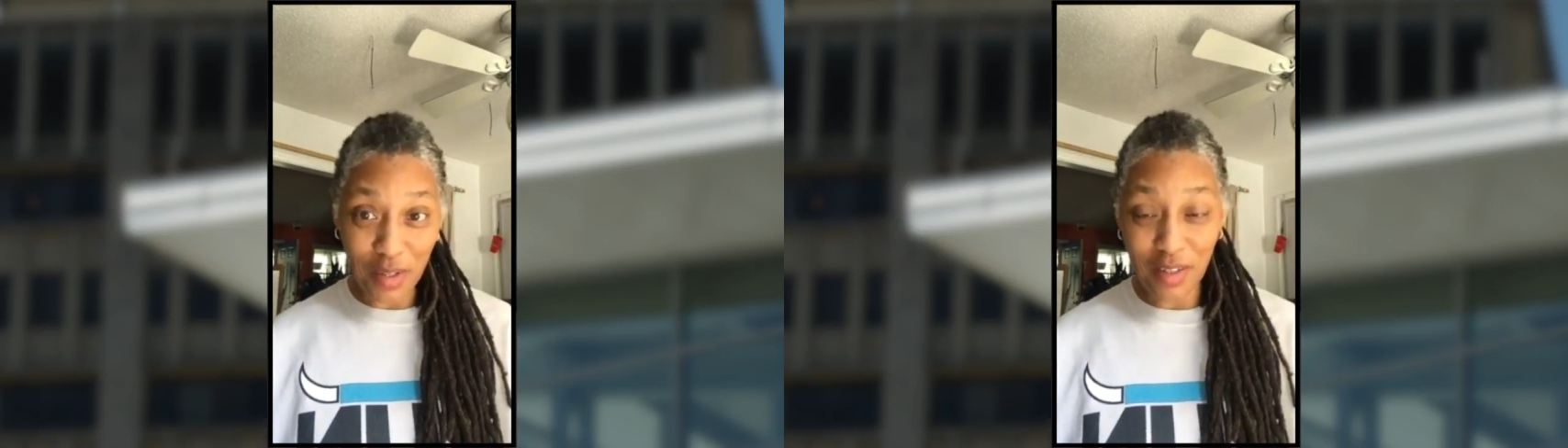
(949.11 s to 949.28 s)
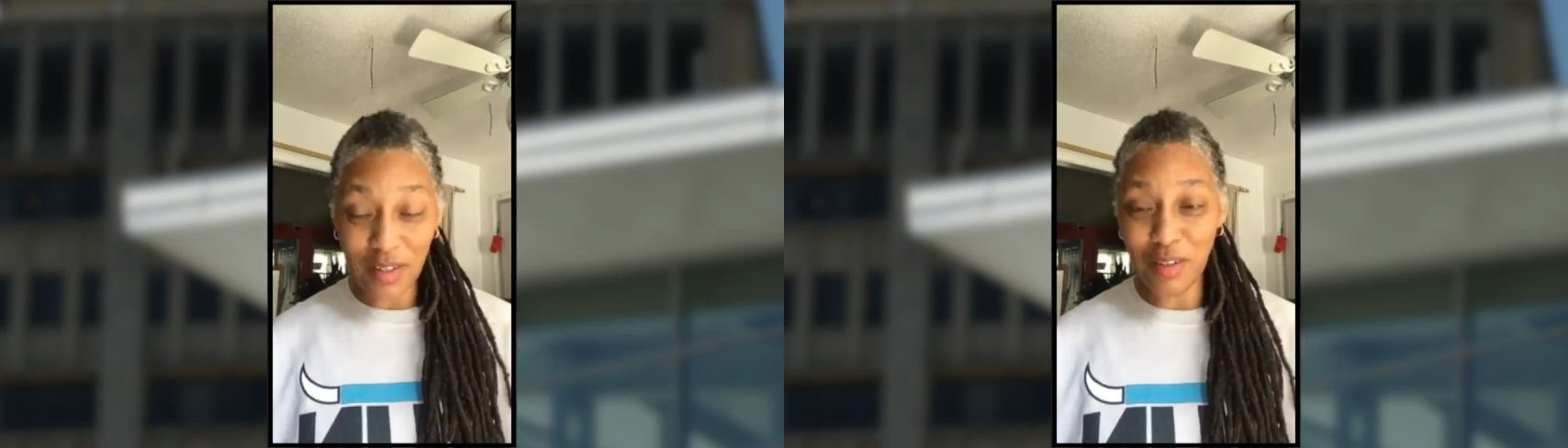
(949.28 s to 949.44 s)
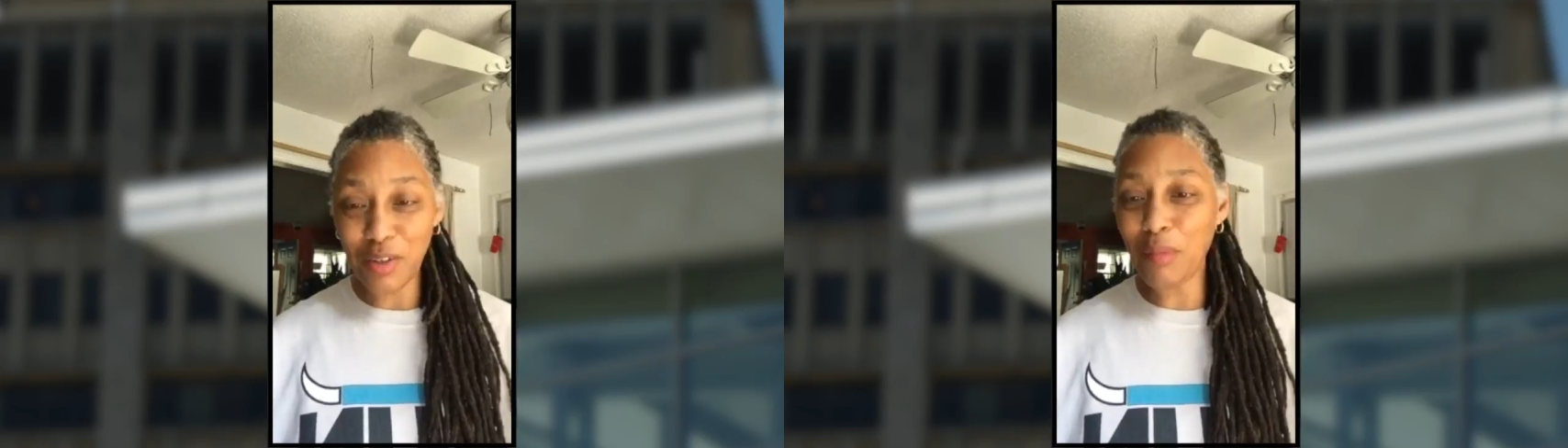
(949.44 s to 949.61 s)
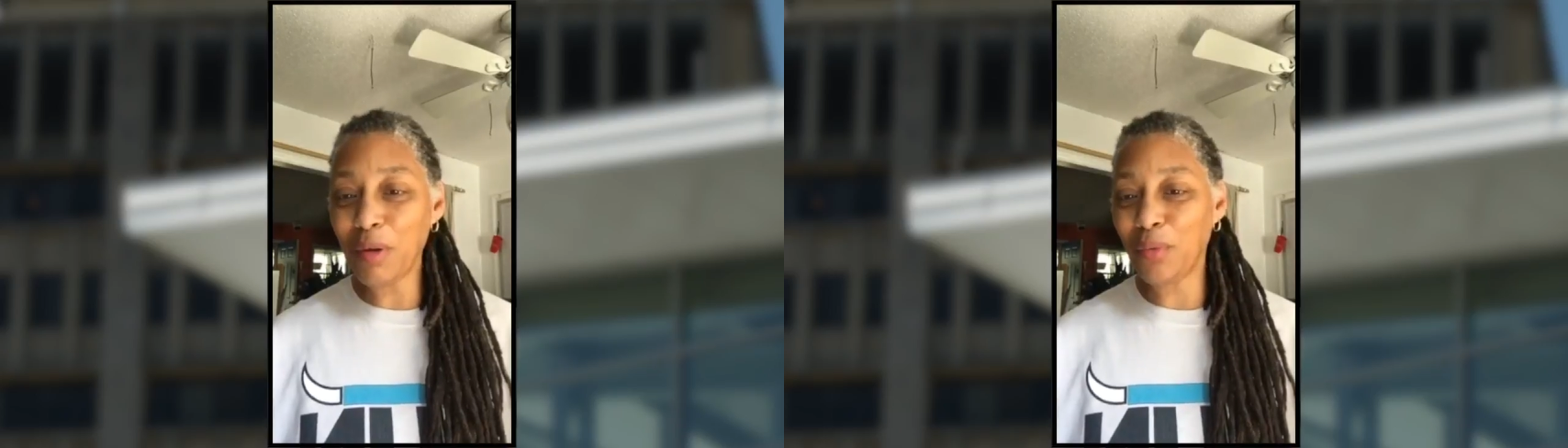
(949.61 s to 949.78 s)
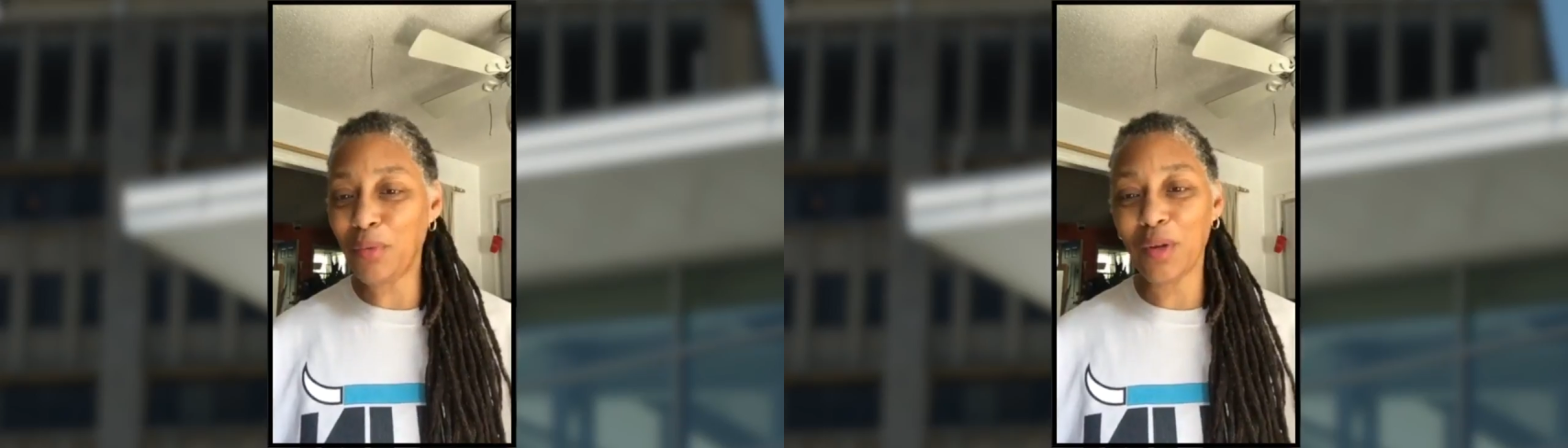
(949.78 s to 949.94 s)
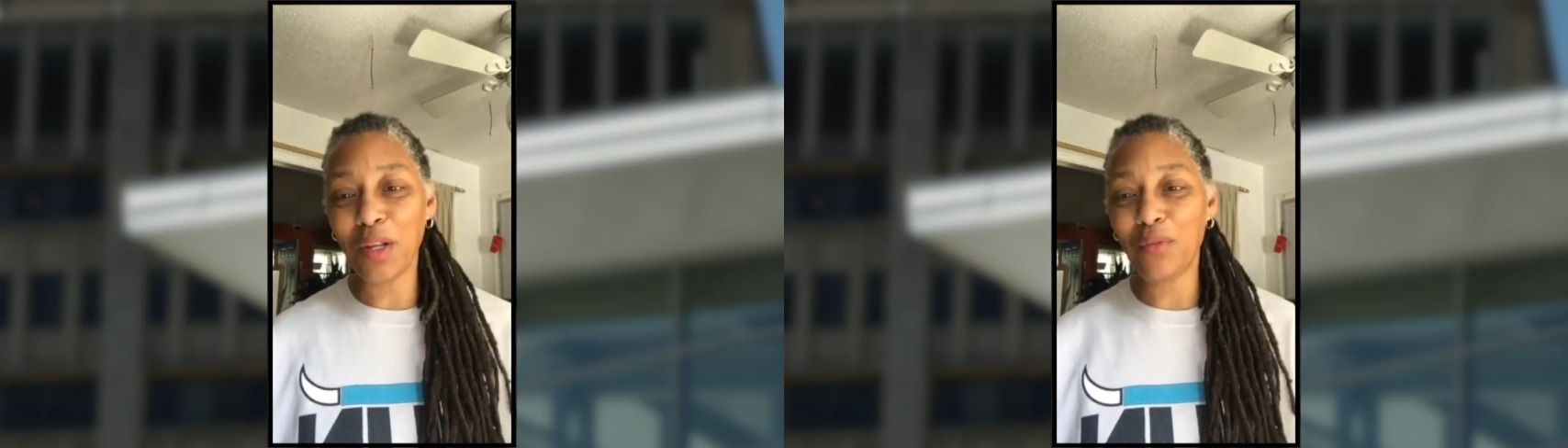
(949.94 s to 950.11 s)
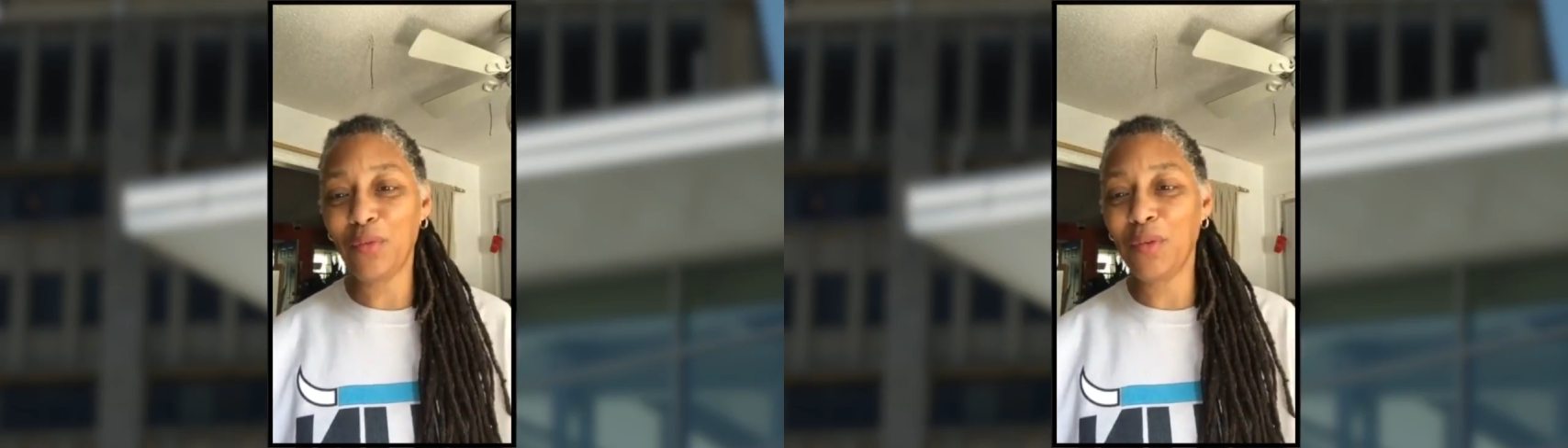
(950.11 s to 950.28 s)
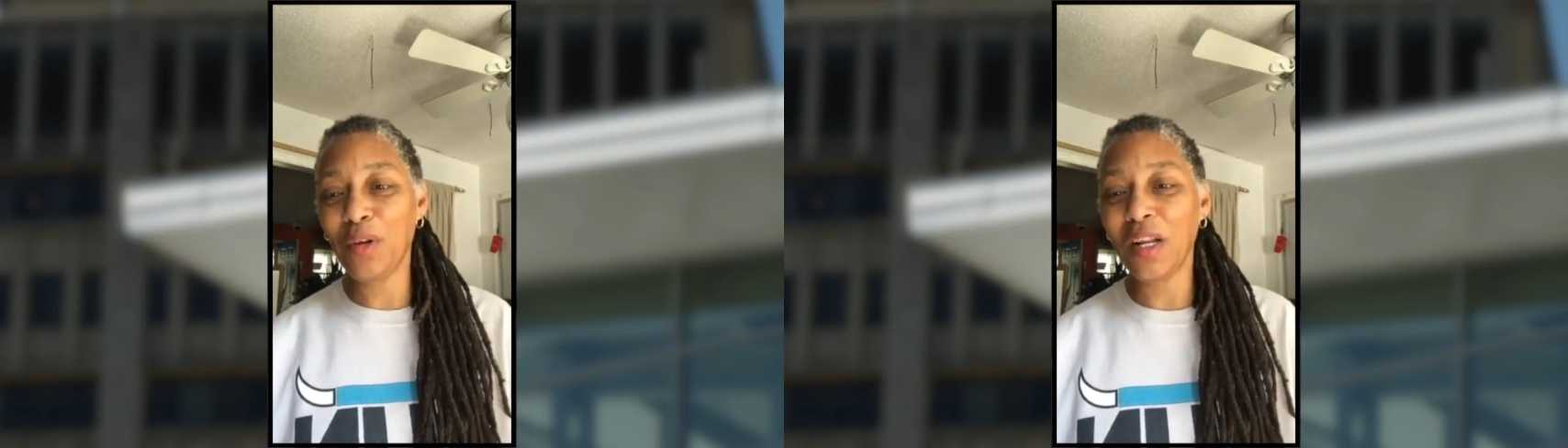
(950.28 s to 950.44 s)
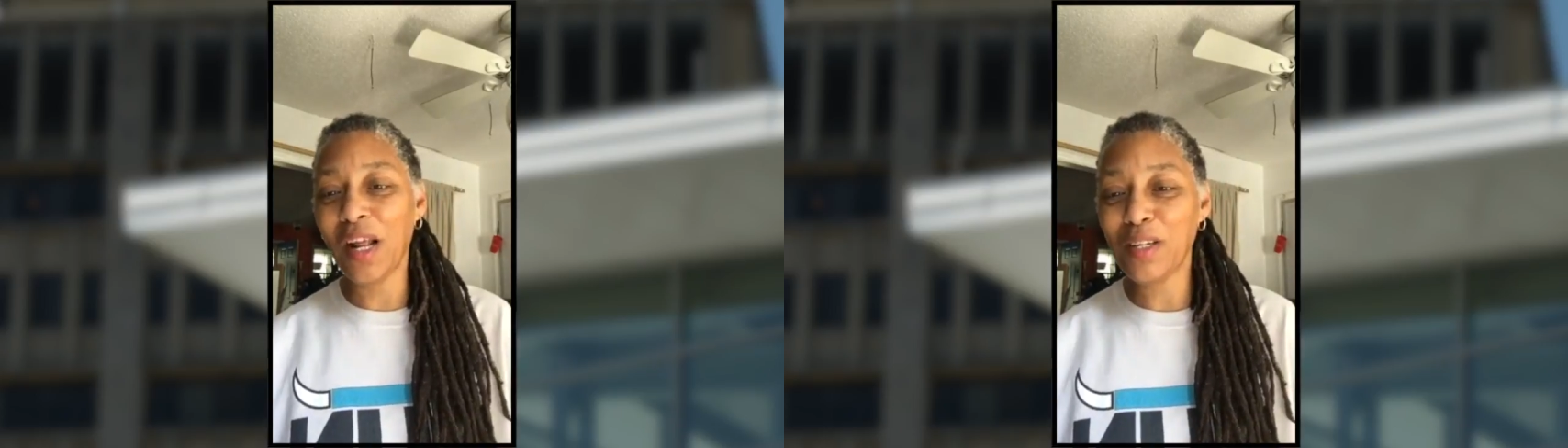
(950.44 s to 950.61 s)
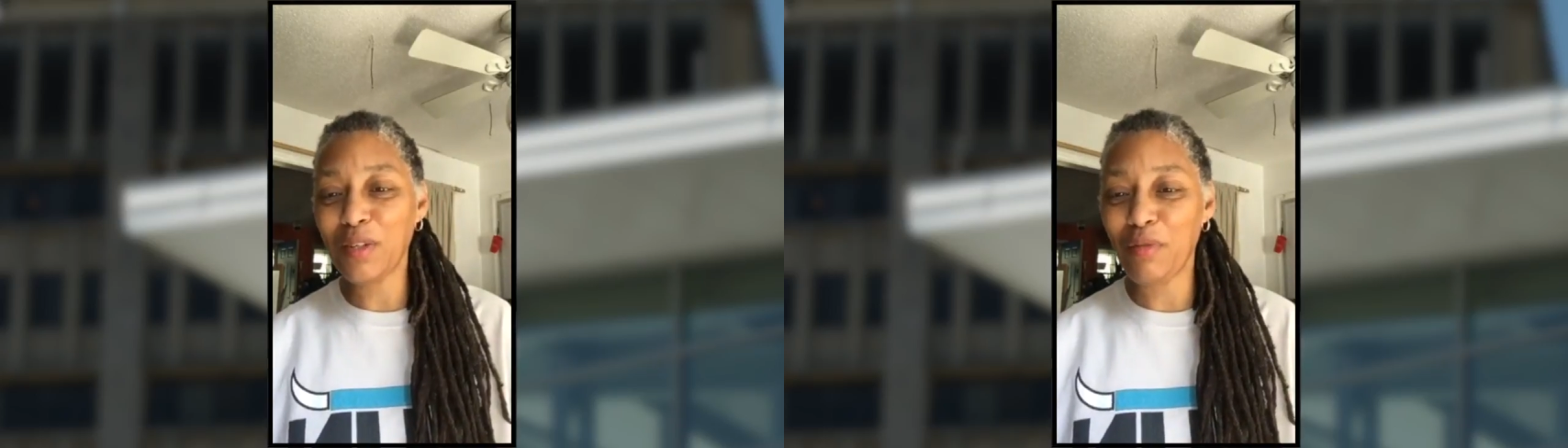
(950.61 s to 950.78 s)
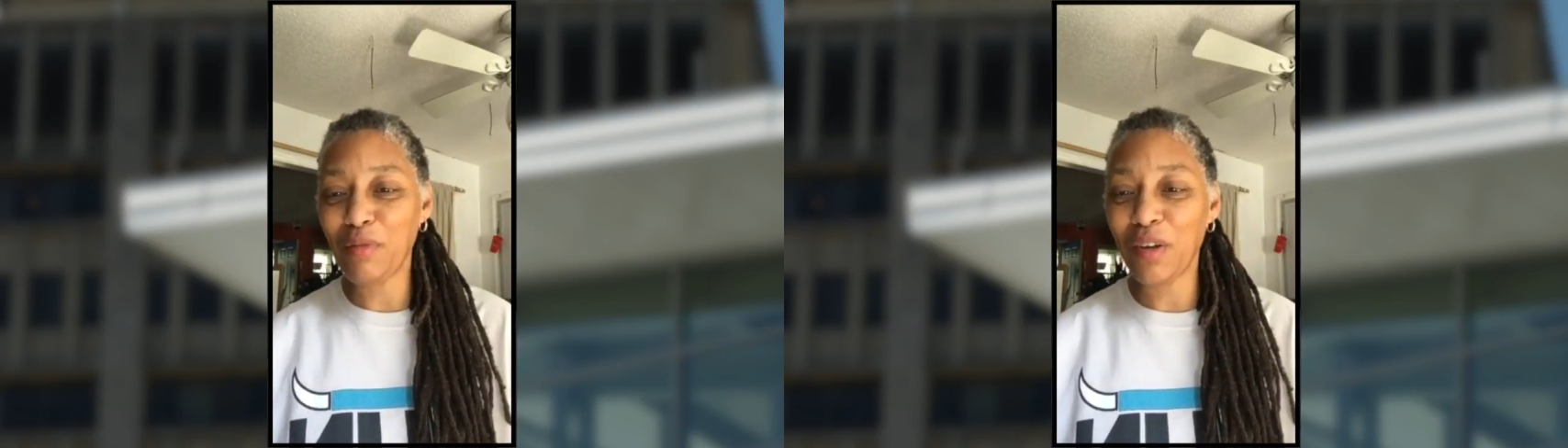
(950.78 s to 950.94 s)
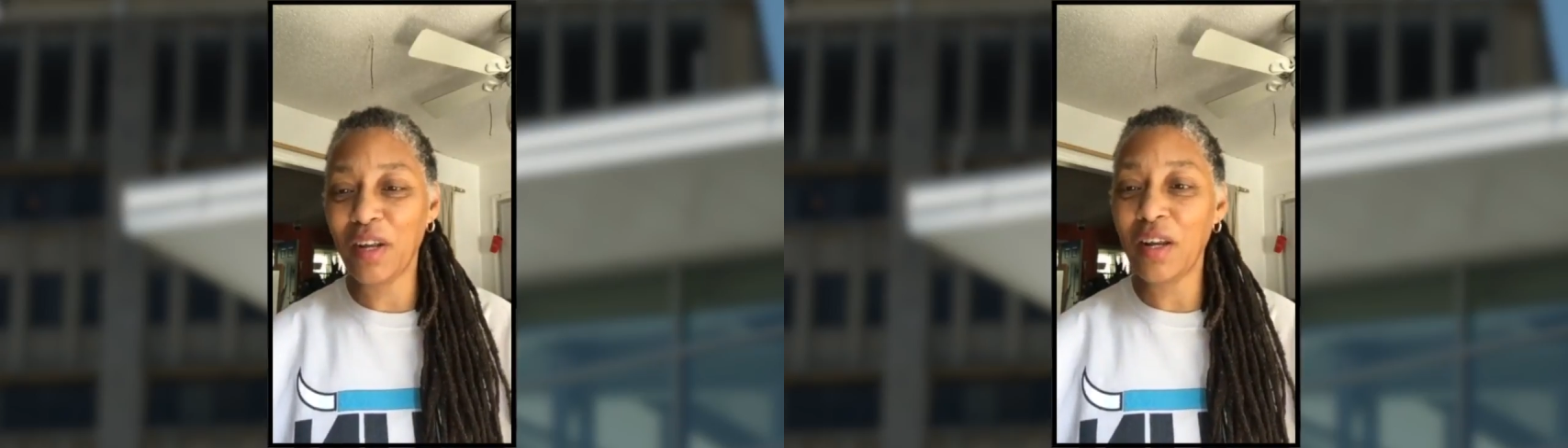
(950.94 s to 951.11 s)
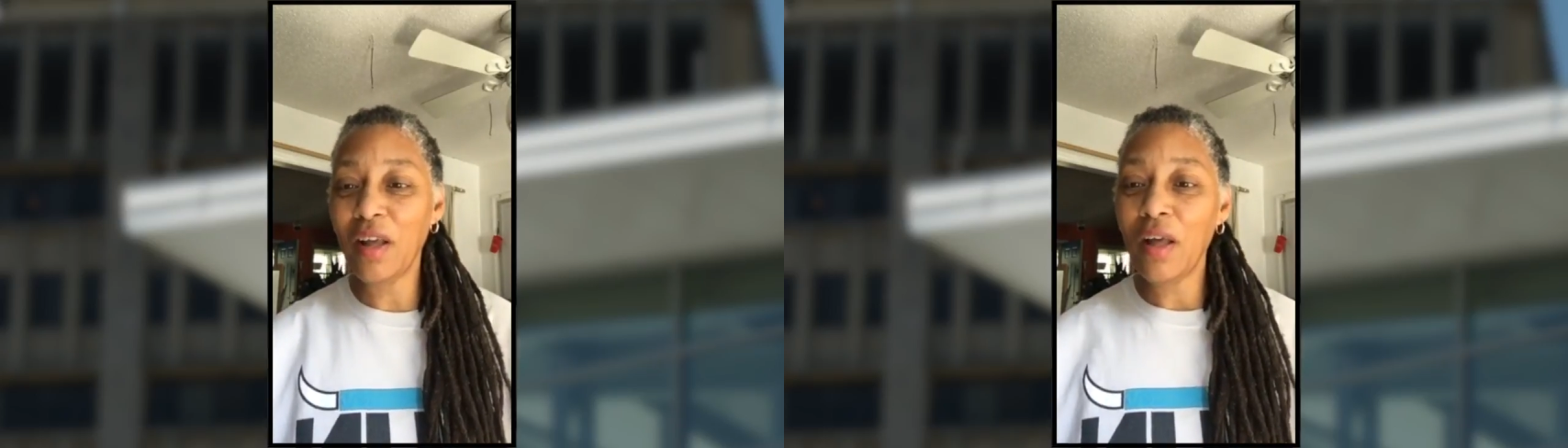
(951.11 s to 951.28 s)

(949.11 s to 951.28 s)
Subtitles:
This should be really, really lots of fun.